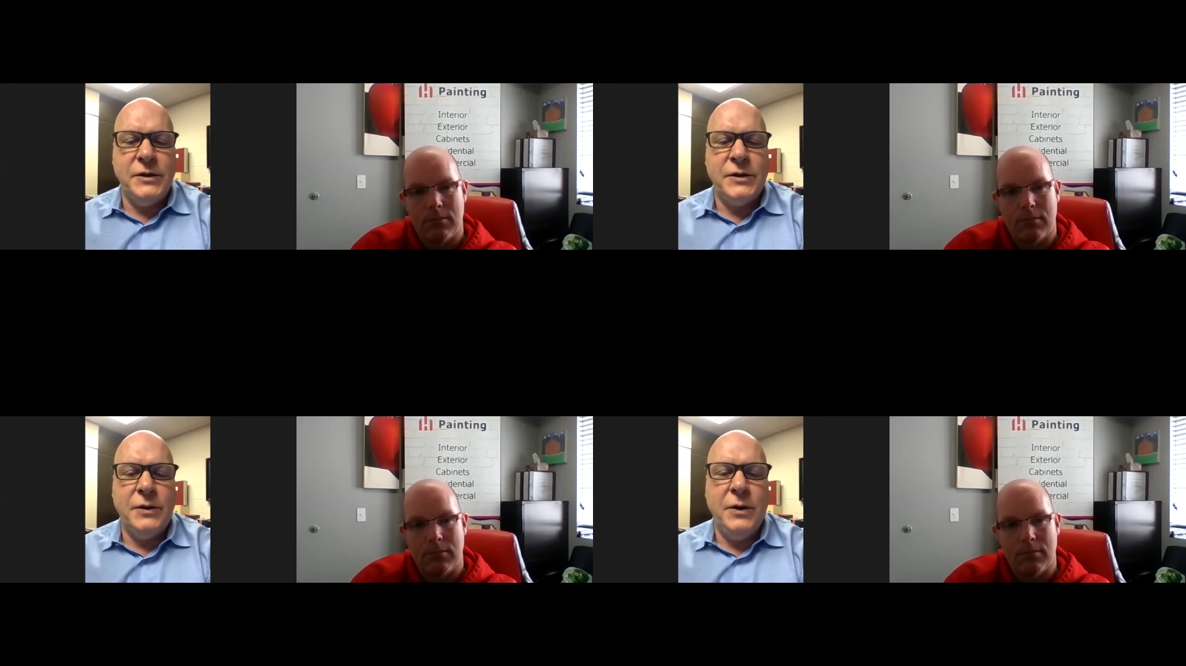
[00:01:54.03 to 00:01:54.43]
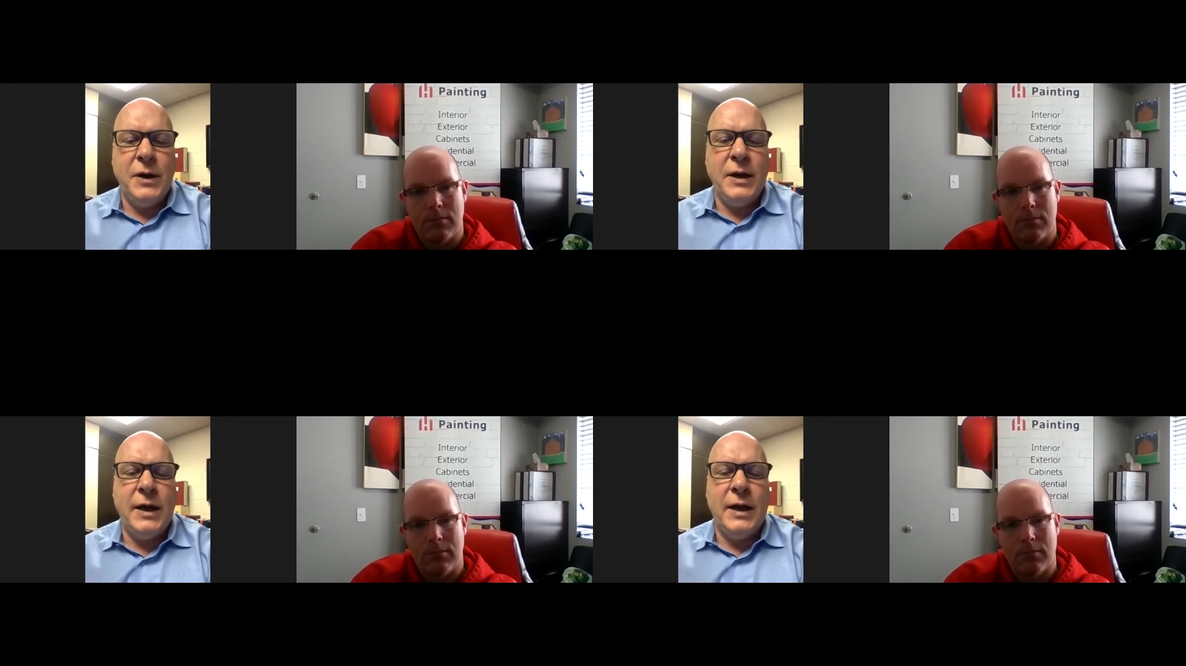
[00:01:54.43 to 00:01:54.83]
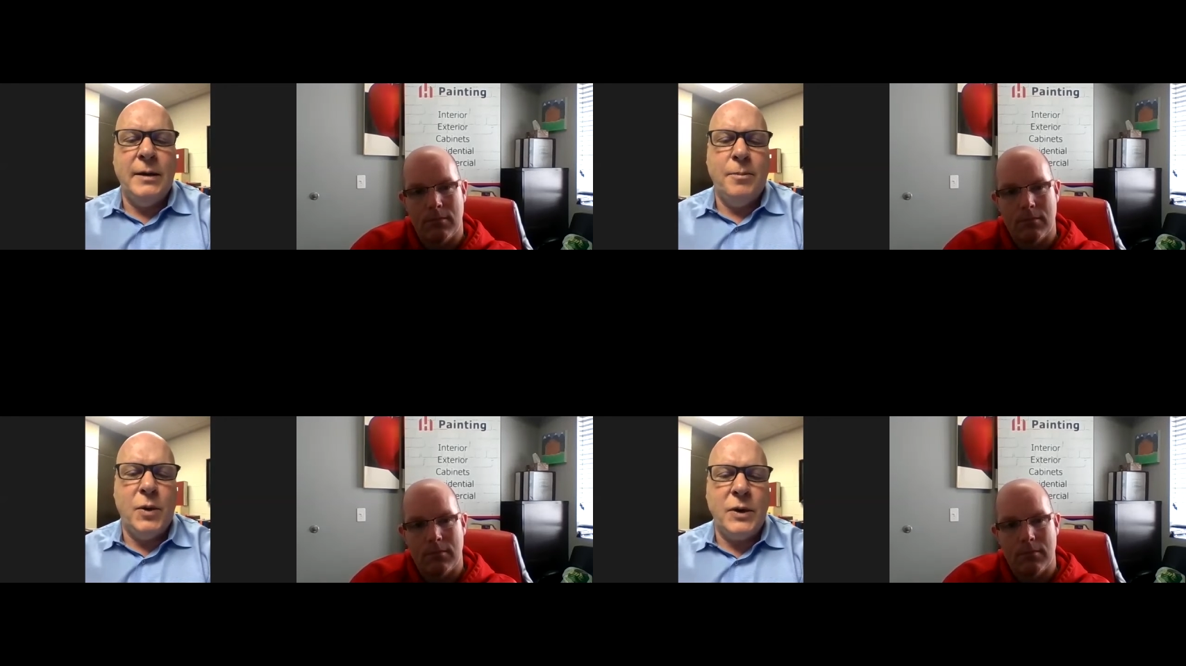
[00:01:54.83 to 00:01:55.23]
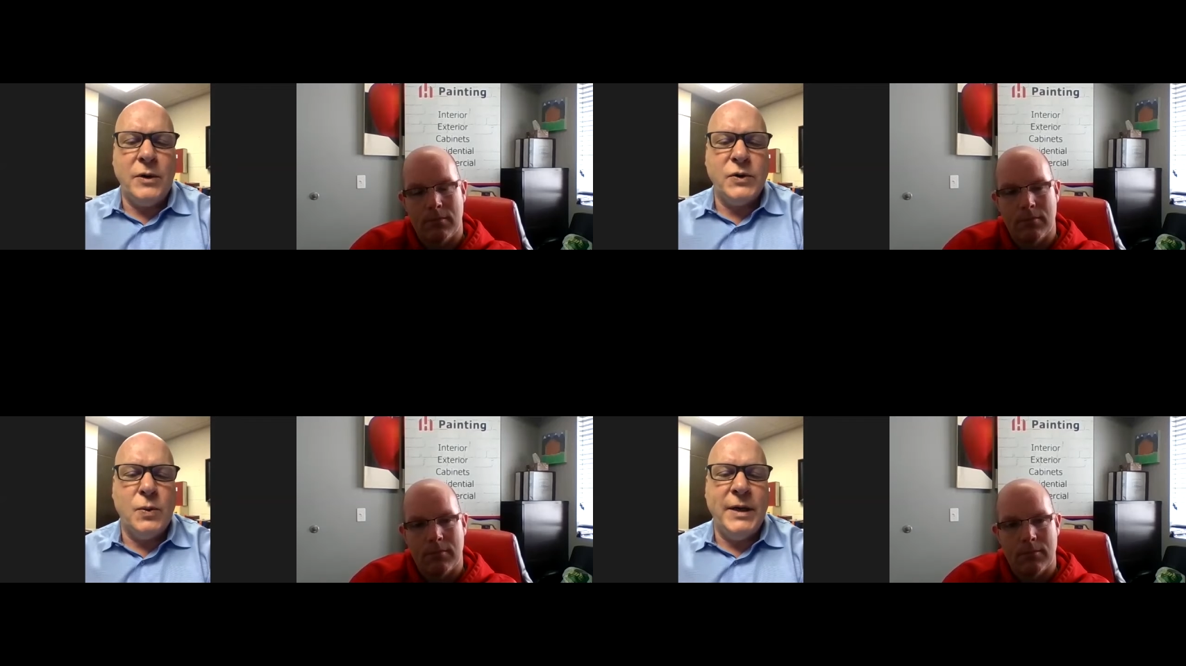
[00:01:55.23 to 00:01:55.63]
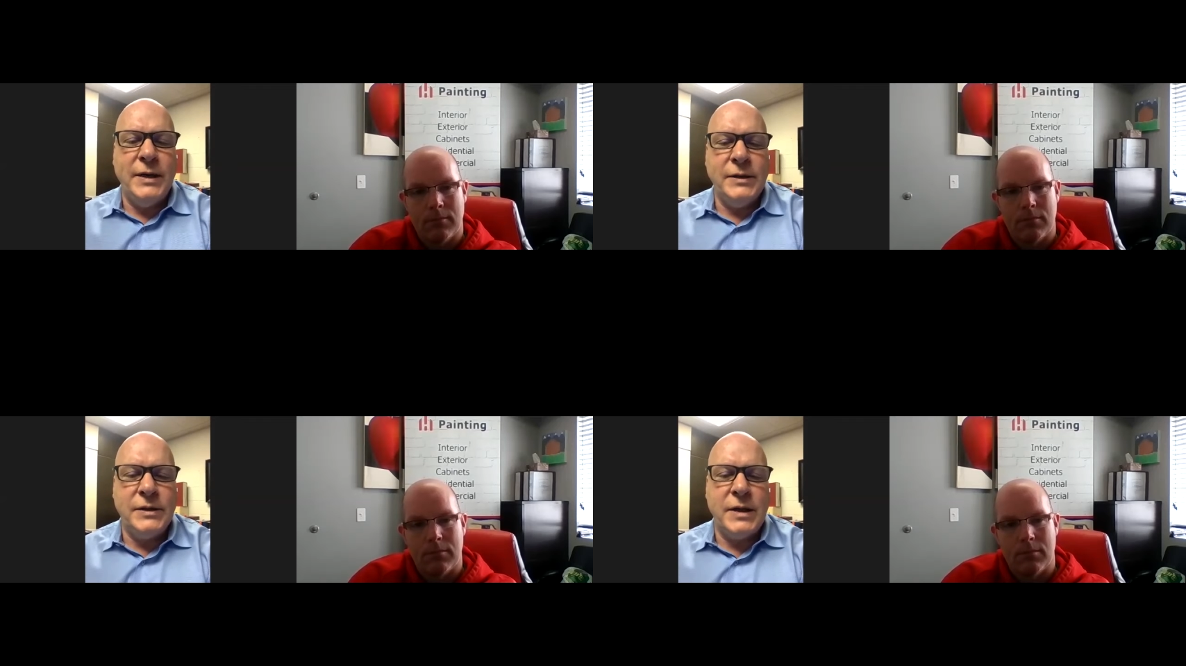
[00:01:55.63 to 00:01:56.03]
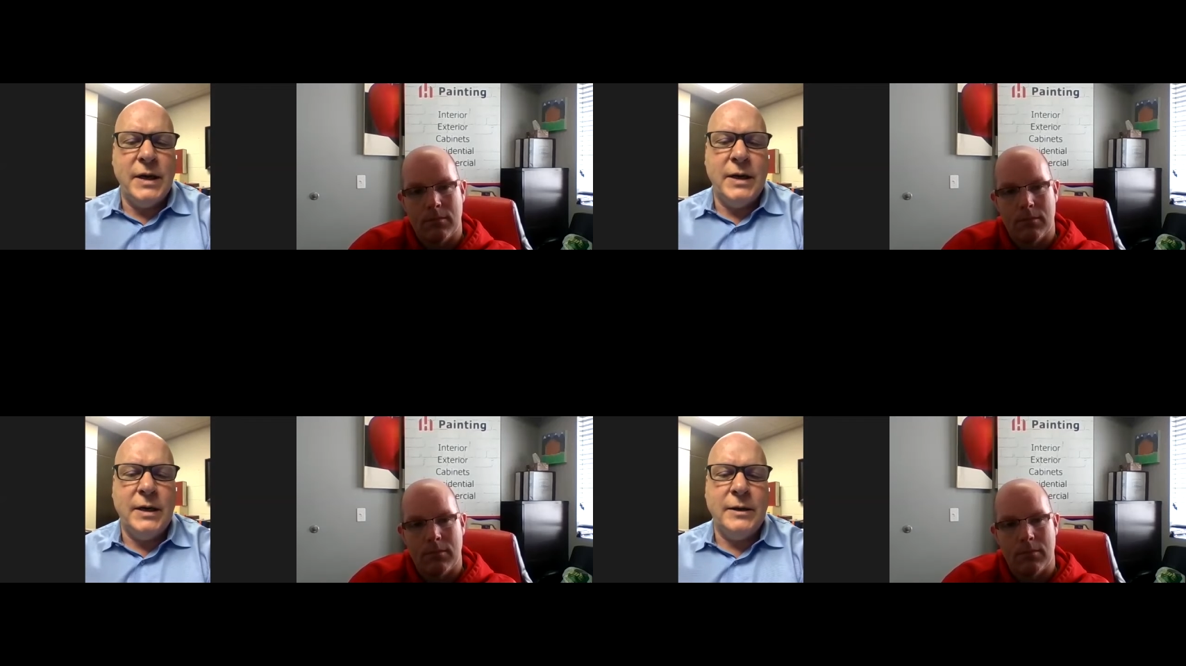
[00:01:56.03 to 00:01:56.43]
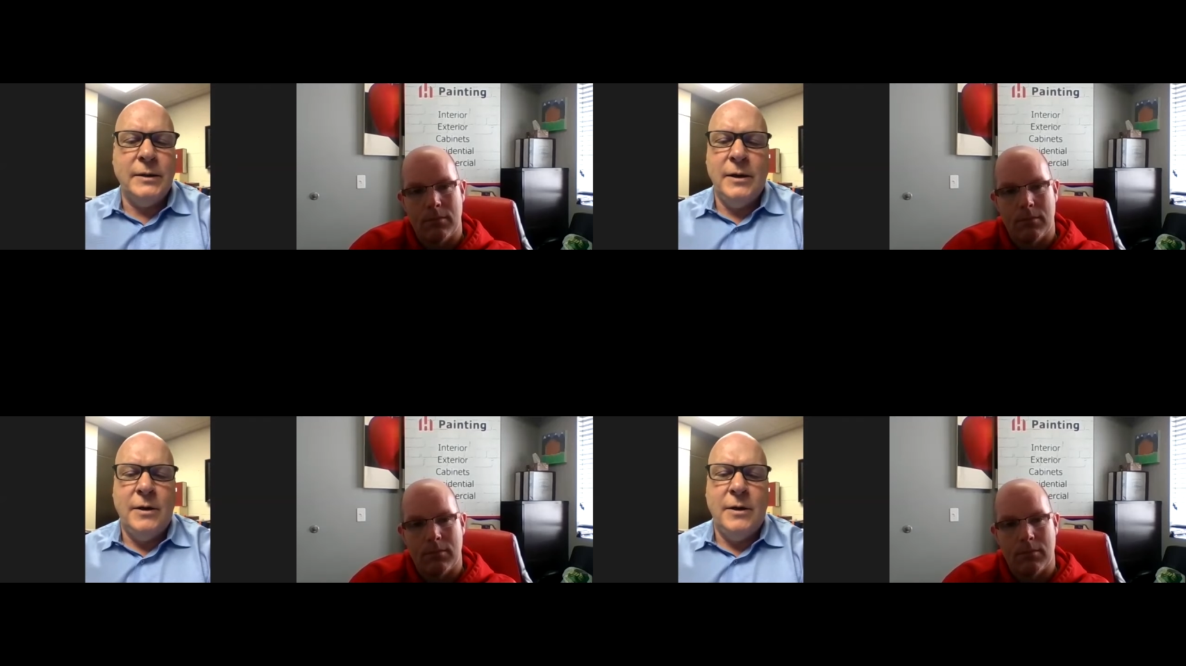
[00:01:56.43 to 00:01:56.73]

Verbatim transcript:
Speaker 1: so you can get Booker's wings there,